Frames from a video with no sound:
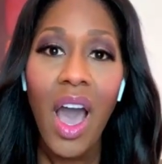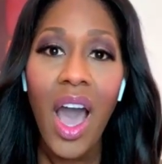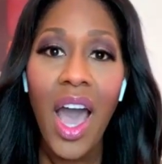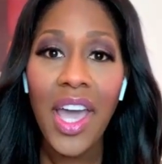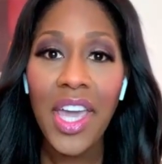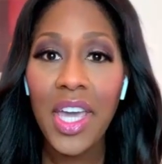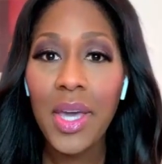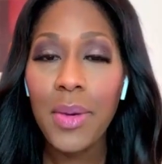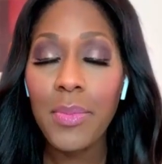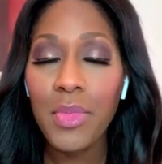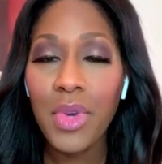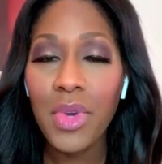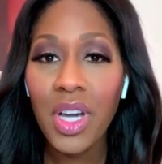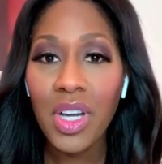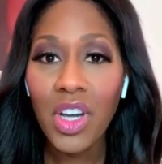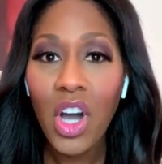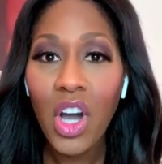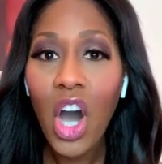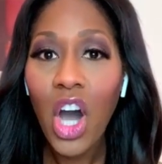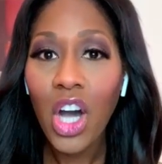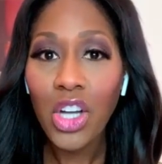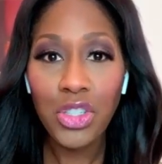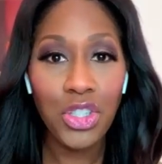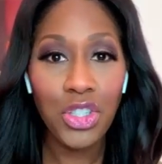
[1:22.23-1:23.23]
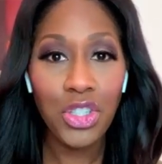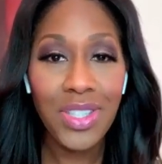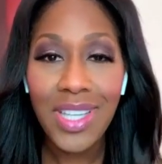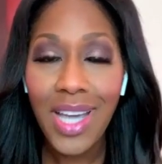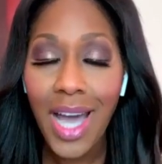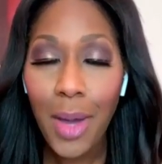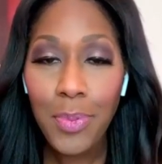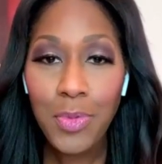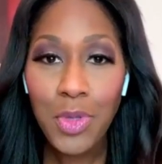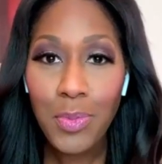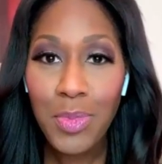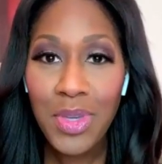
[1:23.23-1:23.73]
I am
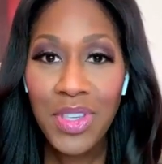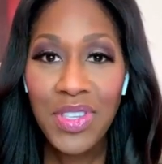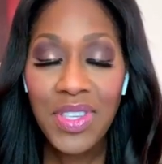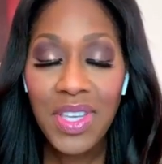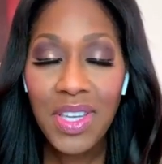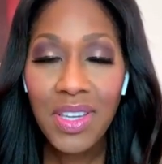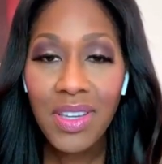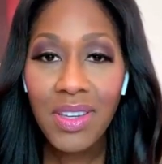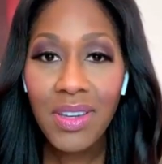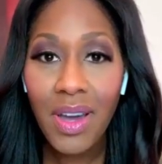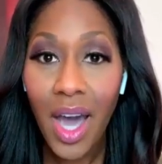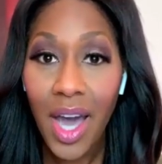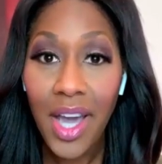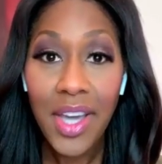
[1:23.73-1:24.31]
cautiously optimistic.